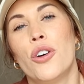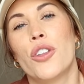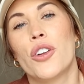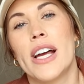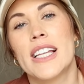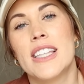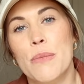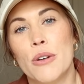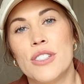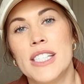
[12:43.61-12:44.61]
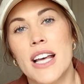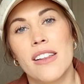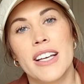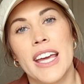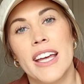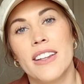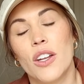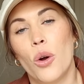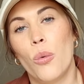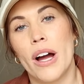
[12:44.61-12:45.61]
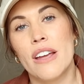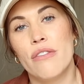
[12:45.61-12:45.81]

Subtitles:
They're like the most delicate little white